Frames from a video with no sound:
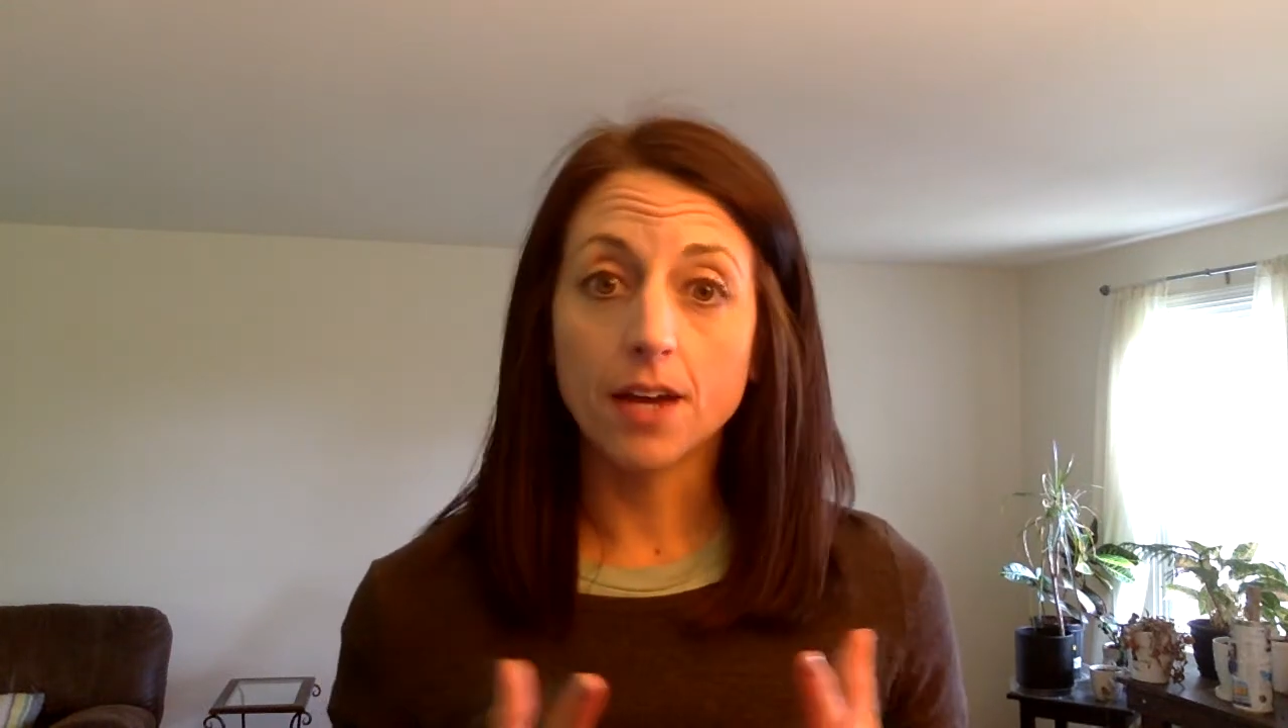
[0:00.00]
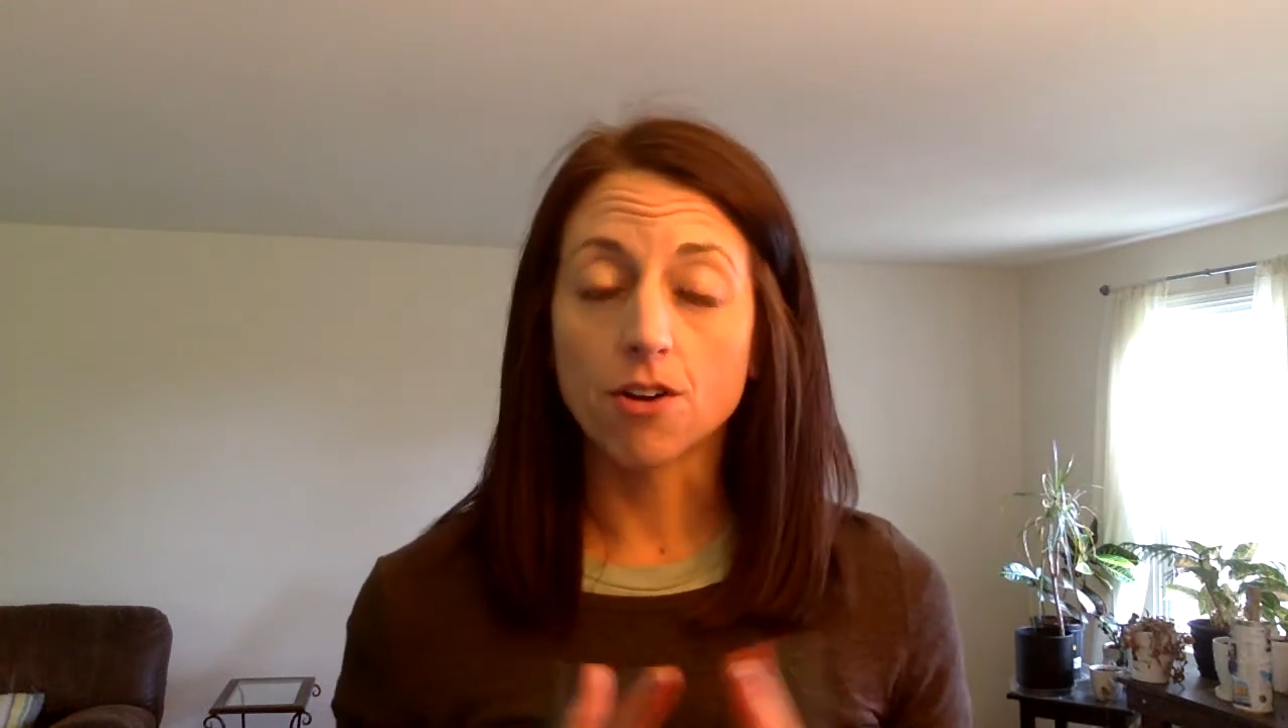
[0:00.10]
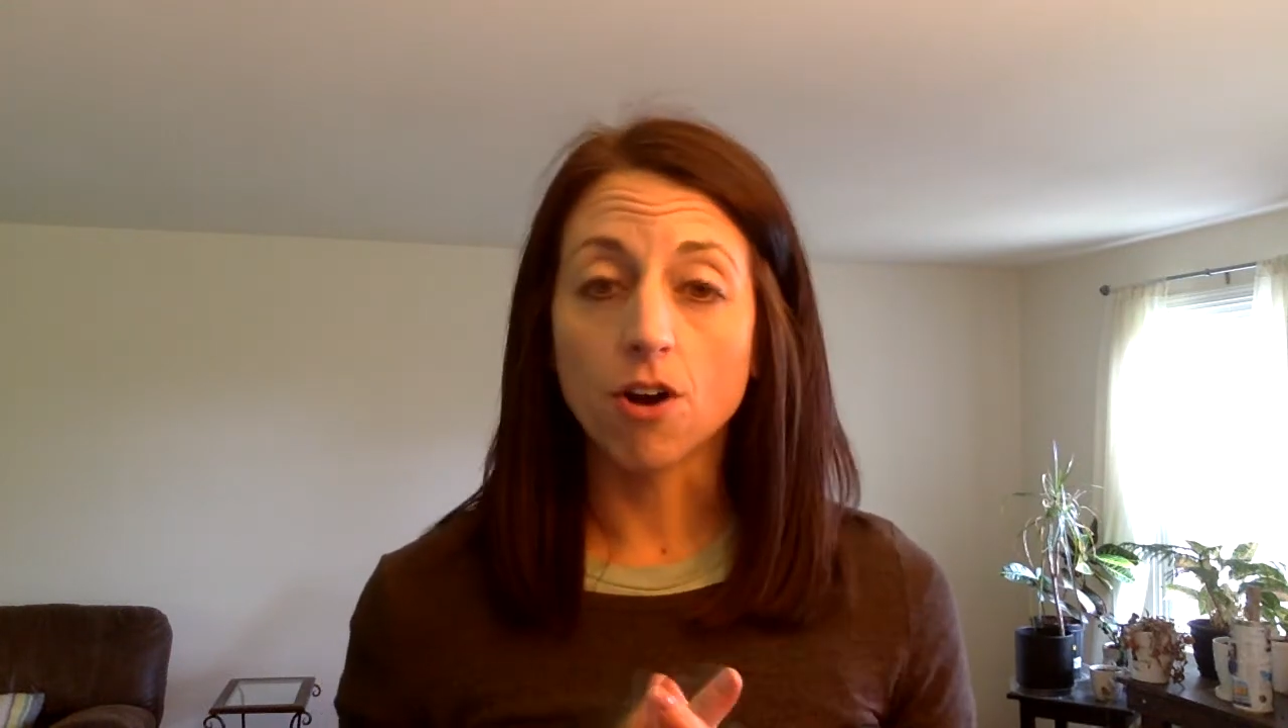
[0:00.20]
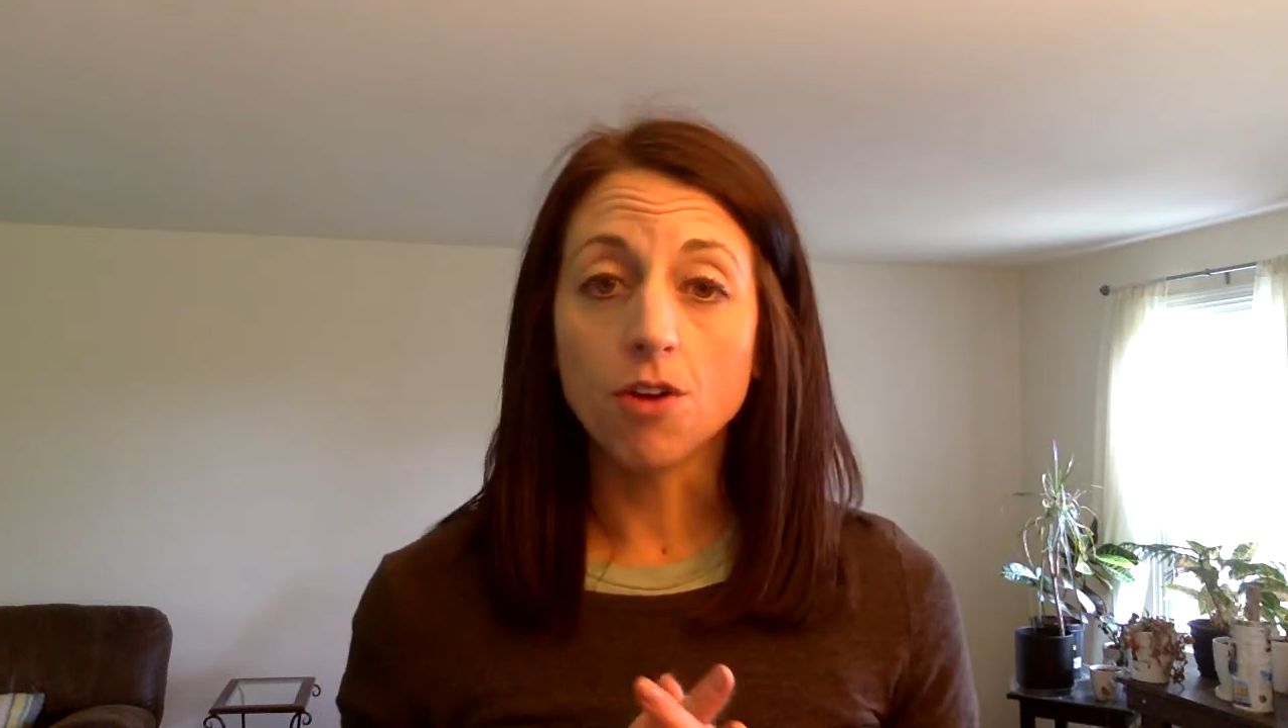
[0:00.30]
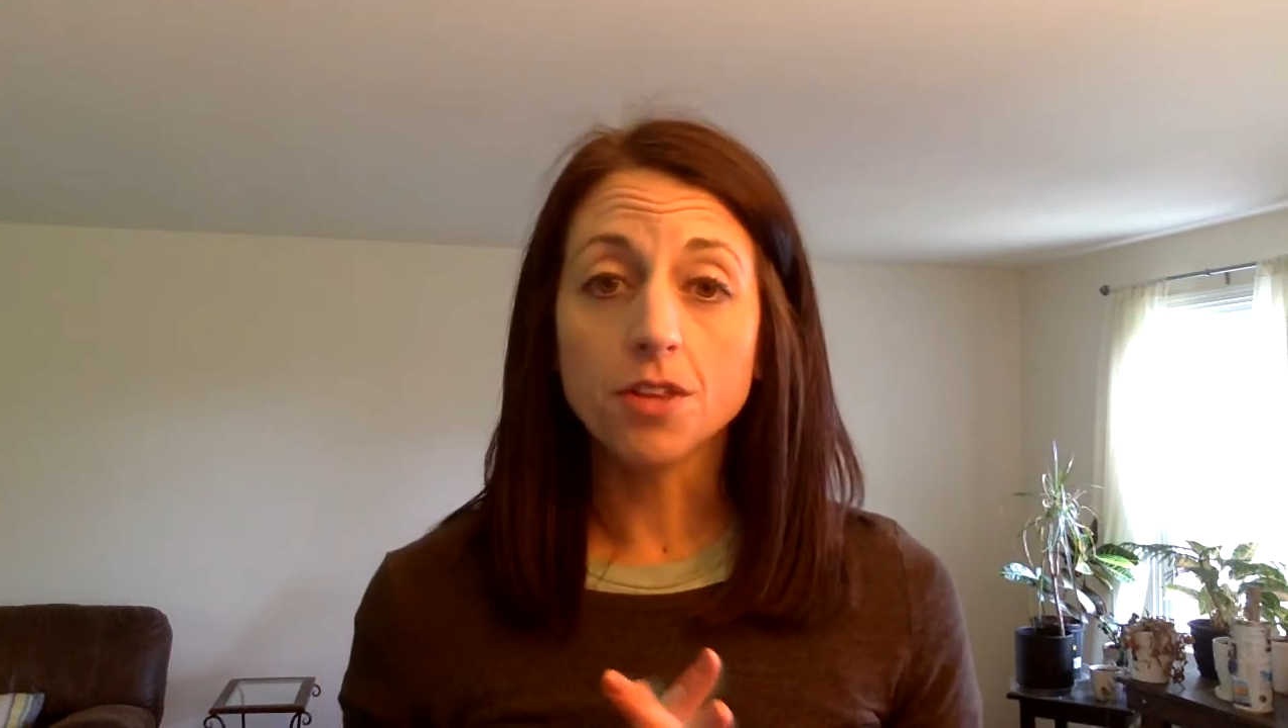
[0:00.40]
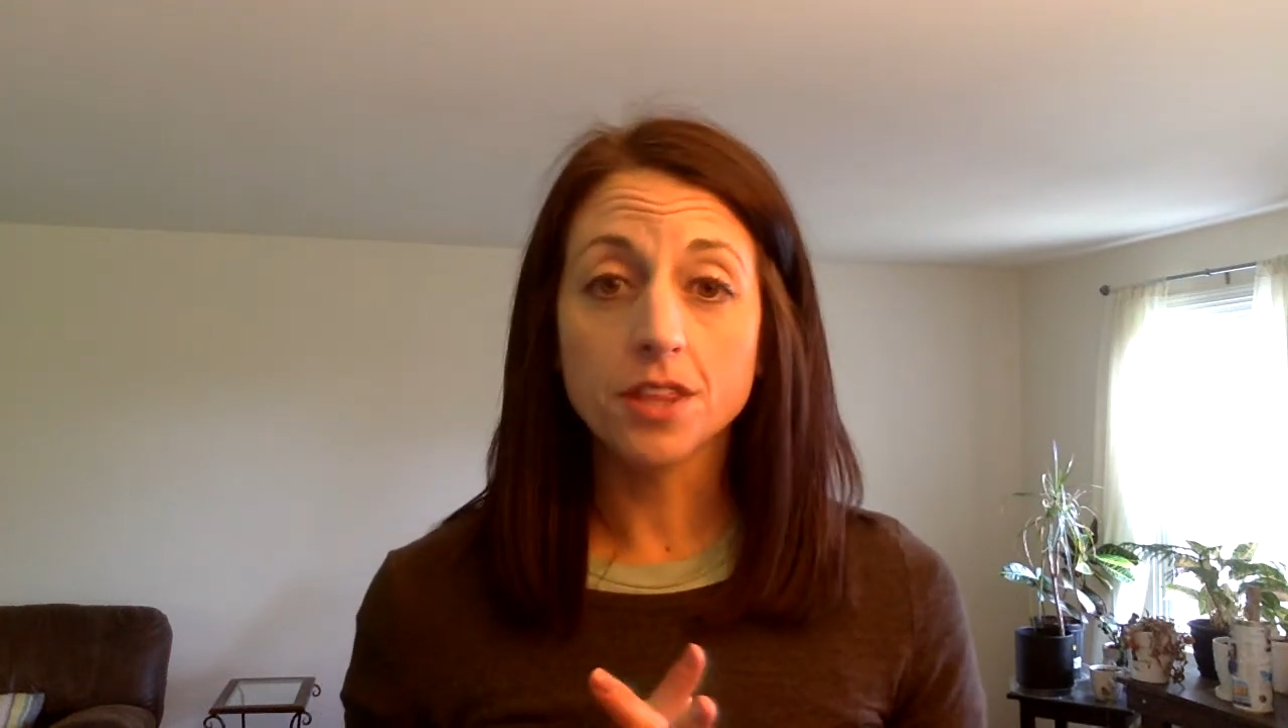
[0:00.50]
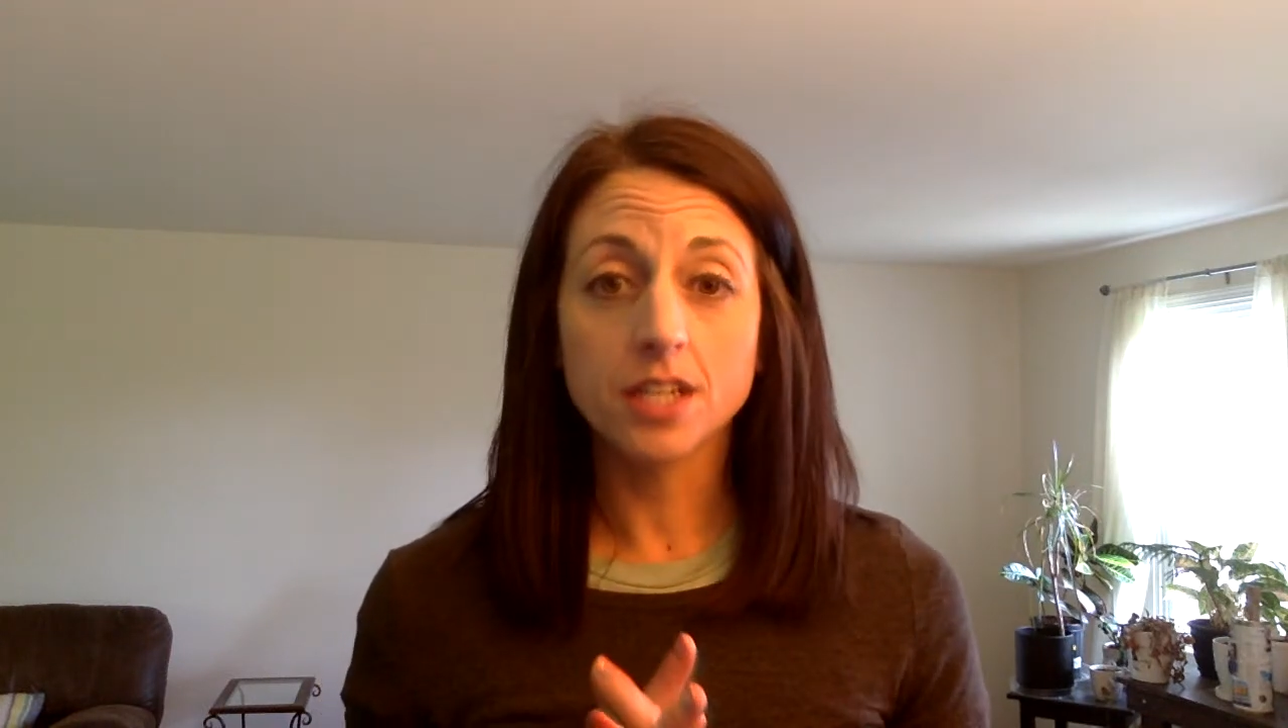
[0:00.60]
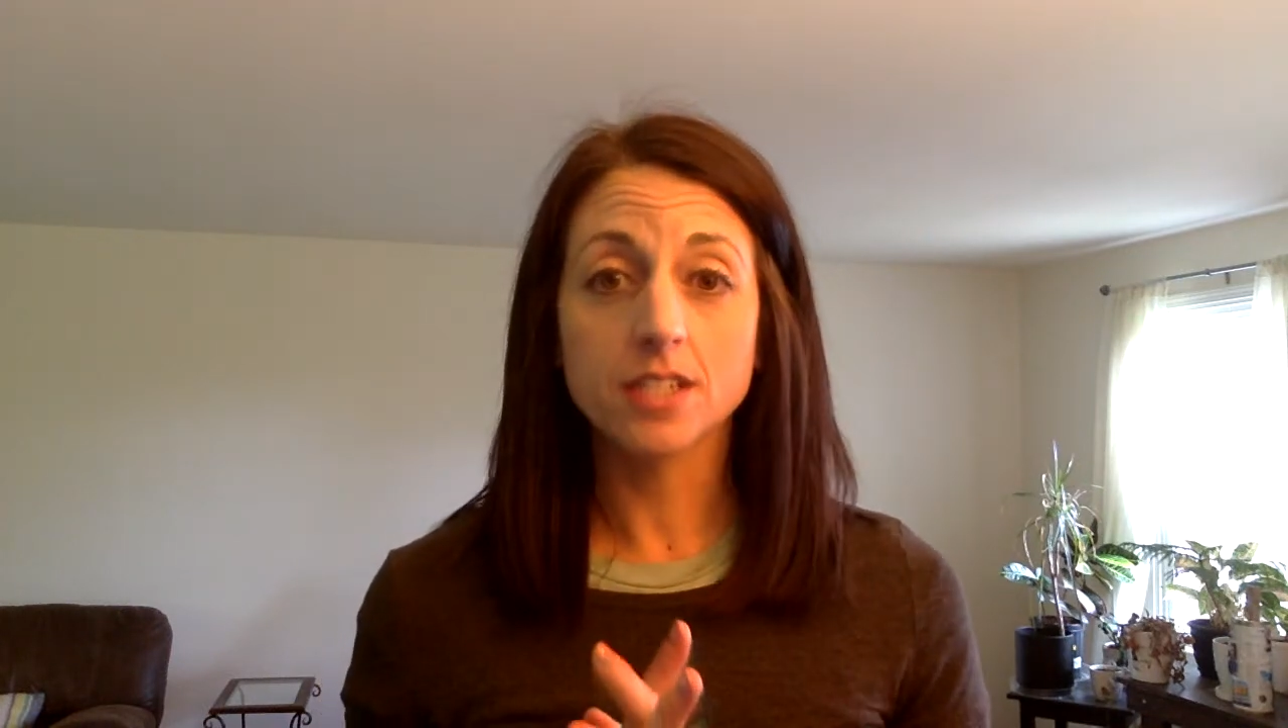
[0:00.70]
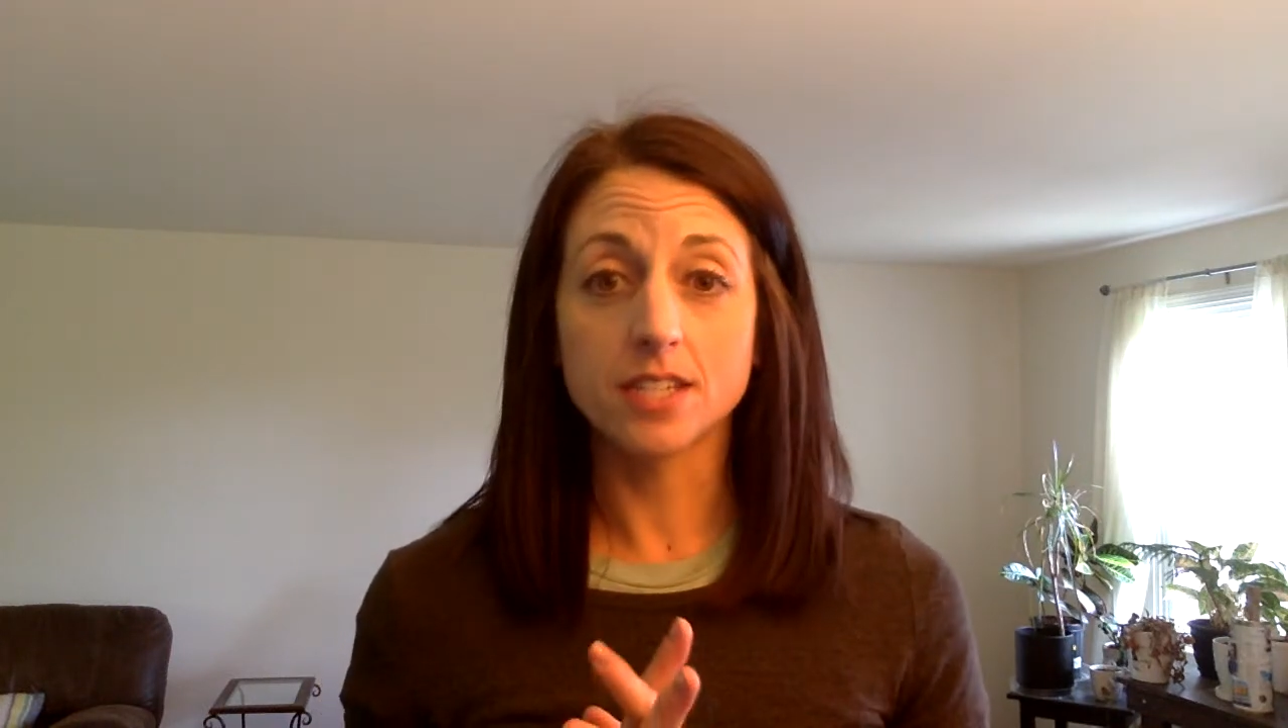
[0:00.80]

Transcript: or all the things